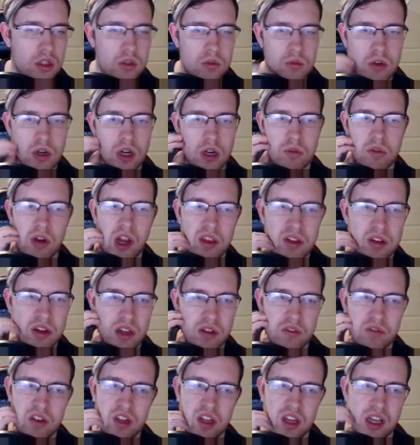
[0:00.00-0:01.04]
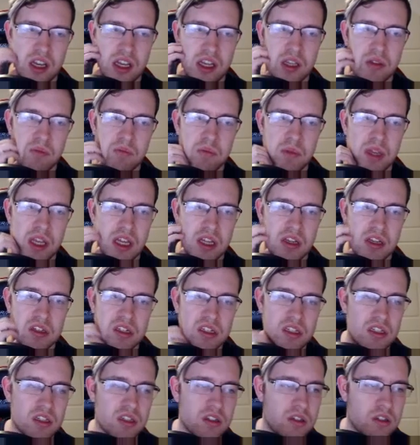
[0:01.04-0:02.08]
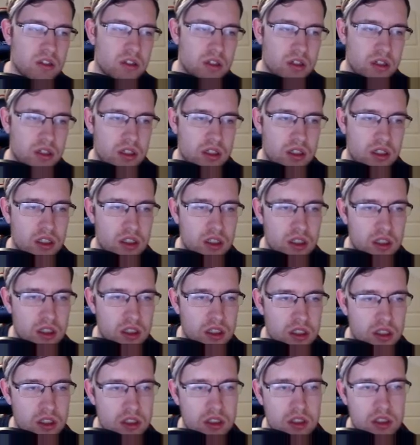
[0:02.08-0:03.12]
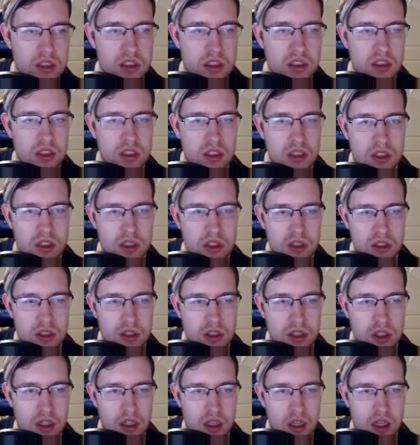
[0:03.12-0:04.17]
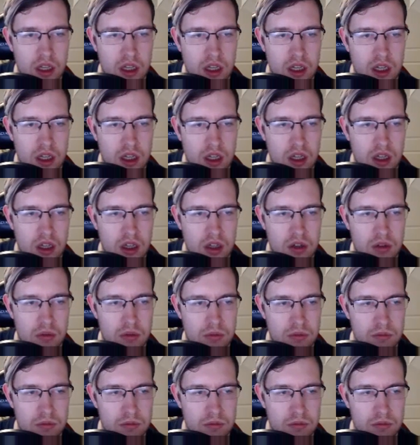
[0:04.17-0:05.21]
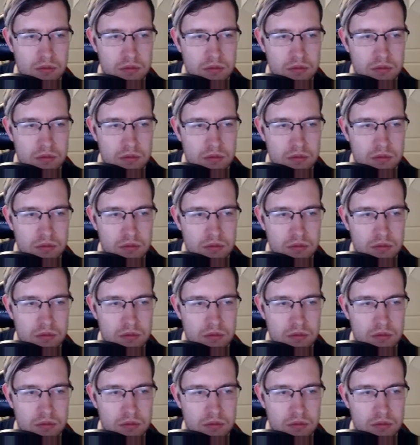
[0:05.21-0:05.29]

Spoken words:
I rather have time magic or let's